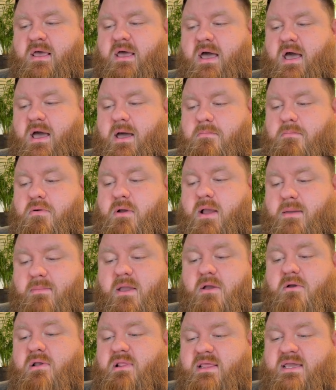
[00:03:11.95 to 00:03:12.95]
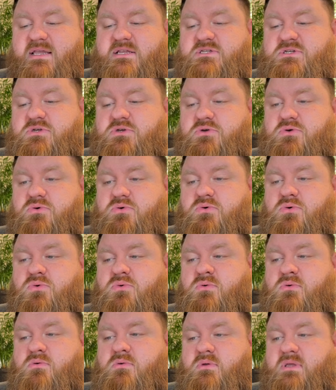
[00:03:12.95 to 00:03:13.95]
uh, primarily to